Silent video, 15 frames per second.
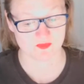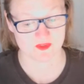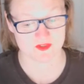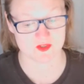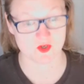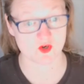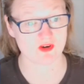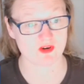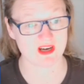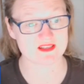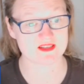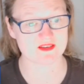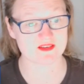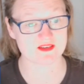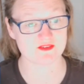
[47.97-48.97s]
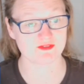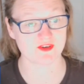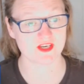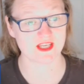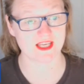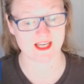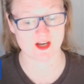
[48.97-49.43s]
So grants and
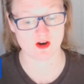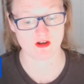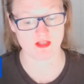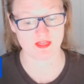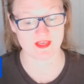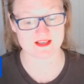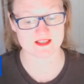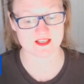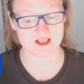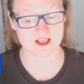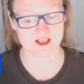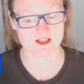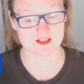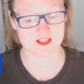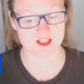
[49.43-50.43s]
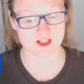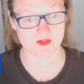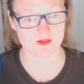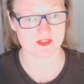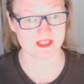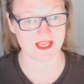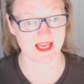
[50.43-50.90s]
funding are things that you can
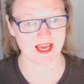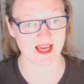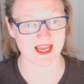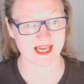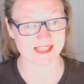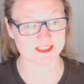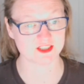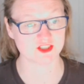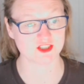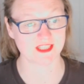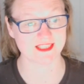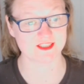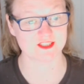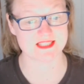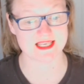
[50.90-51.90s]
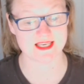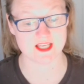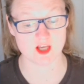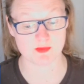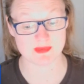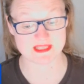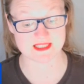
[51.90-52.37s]
do to get cash injections into
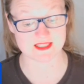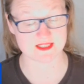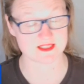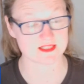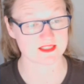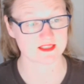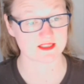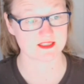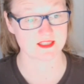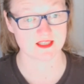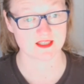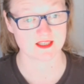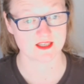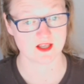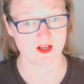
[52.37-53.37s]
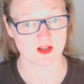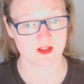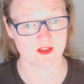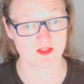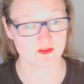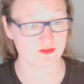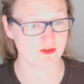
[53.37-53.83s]
your business.
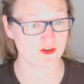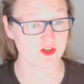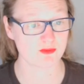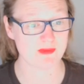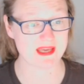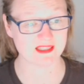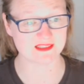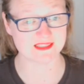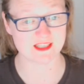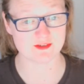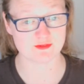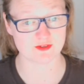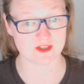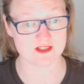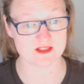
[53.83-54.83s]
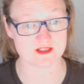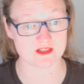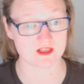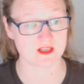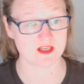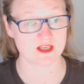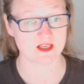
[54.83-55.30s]
The fundamental
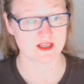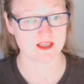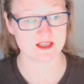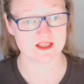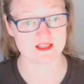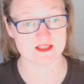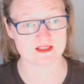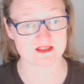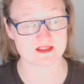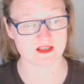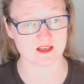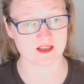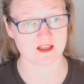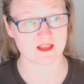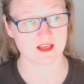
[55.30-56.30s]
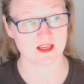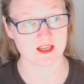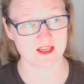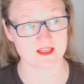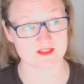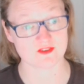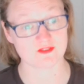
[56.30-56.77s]
difference is
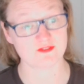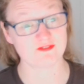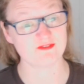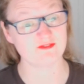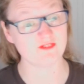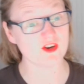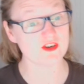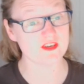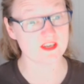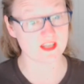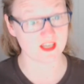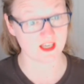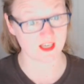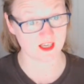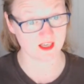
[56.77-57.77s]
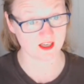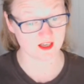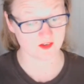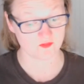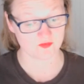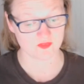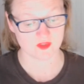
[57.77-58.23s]
funding,
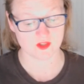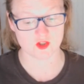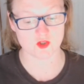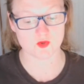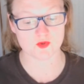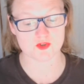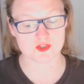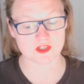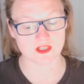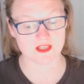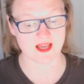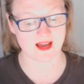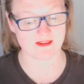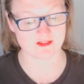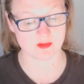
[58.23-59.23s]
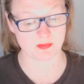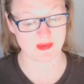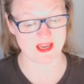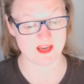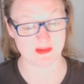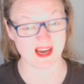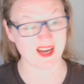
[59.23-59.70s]
usually you have to
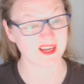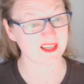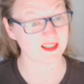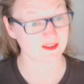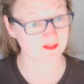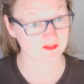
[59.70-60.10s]
pay it back.